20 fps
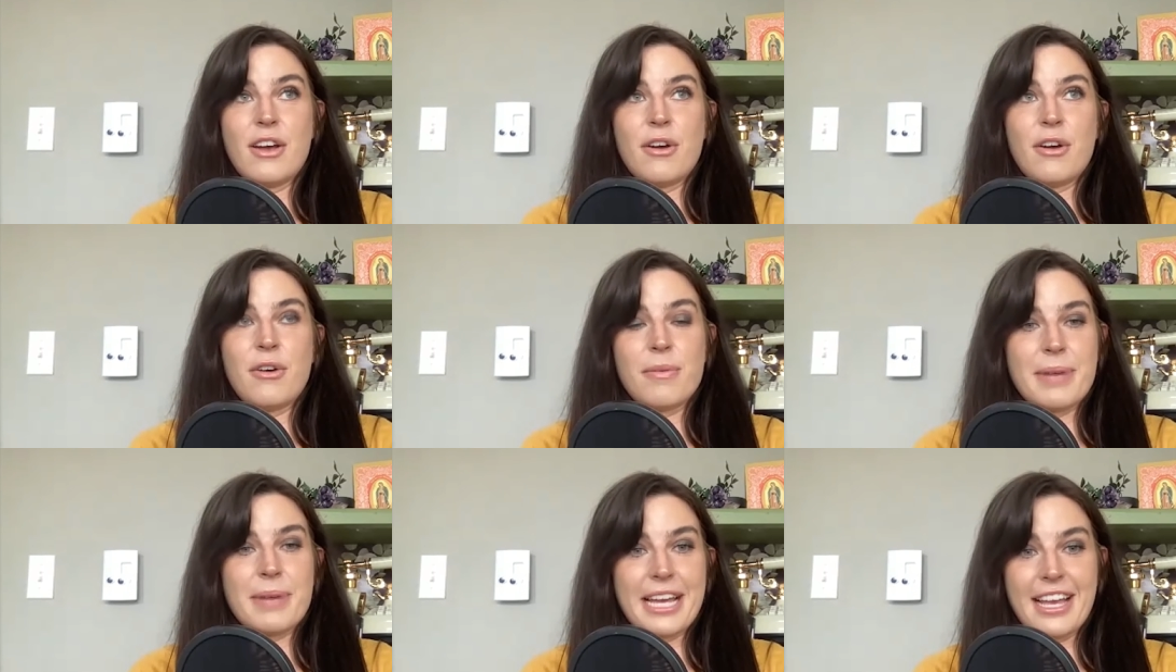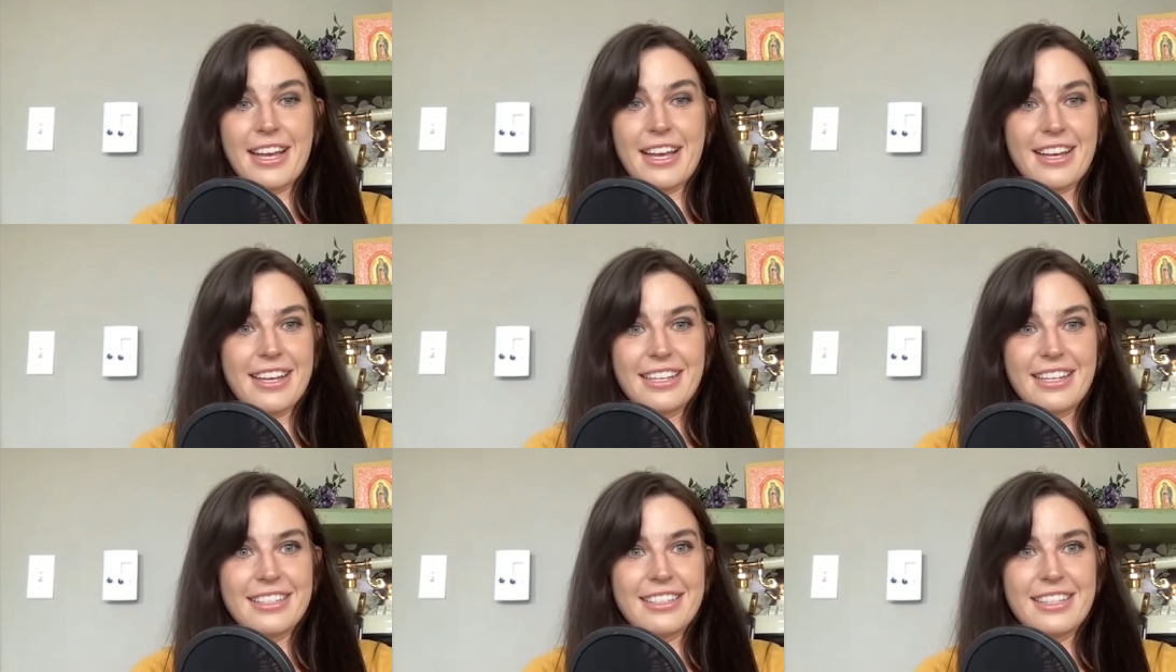oh my
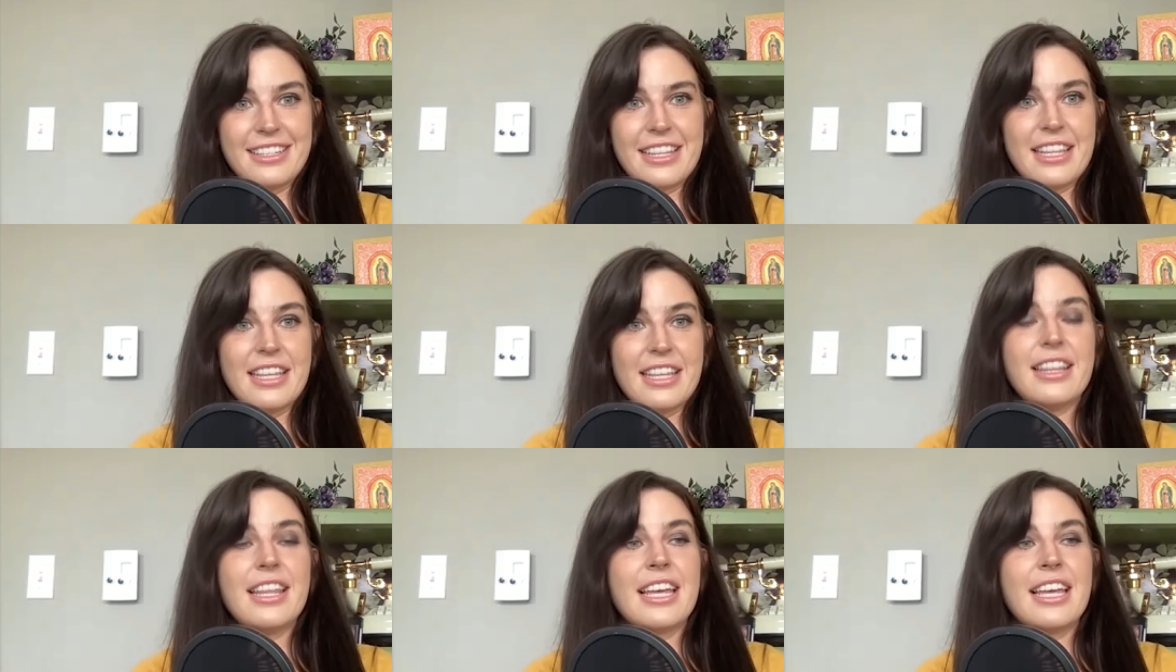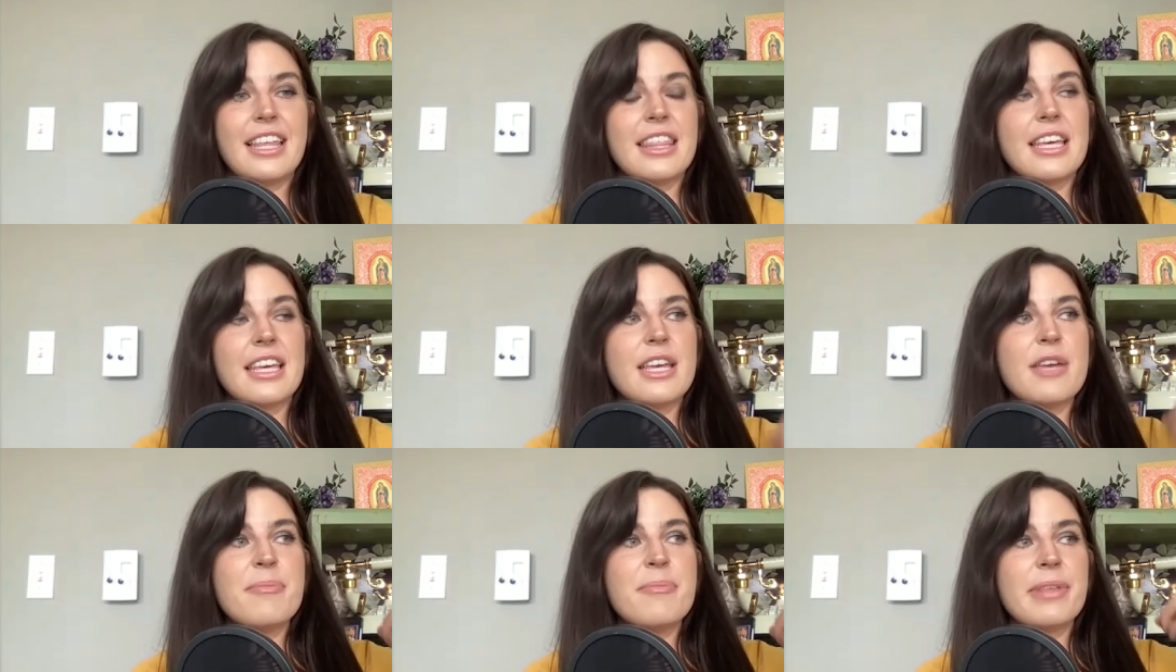God, that, like,
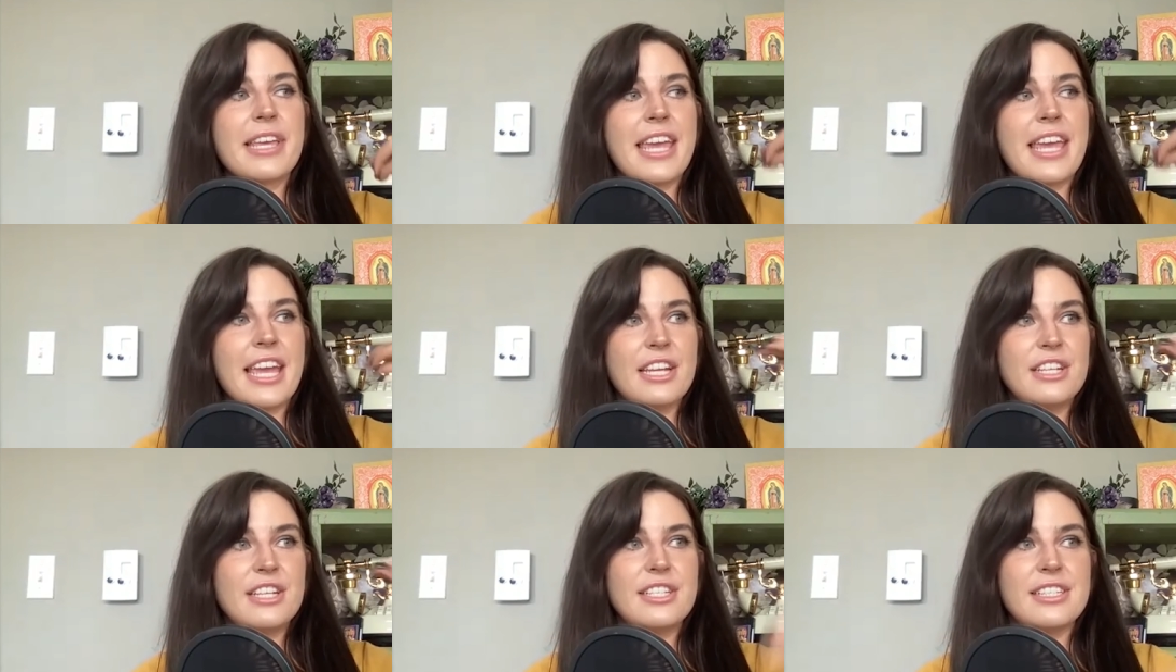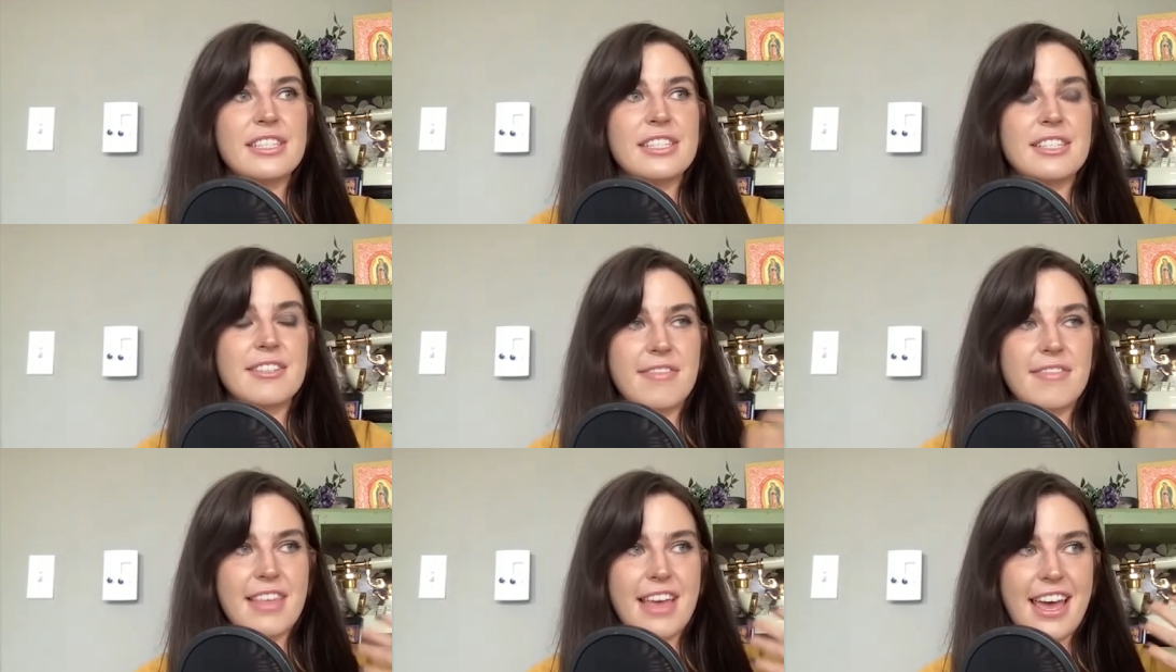the implications
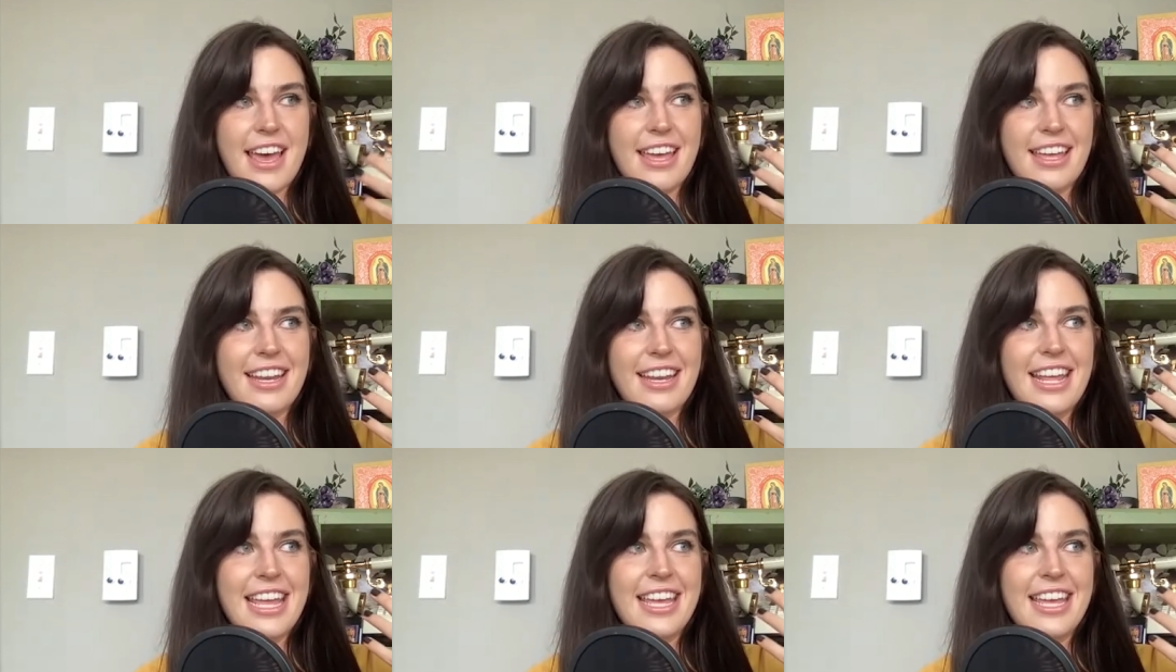of that,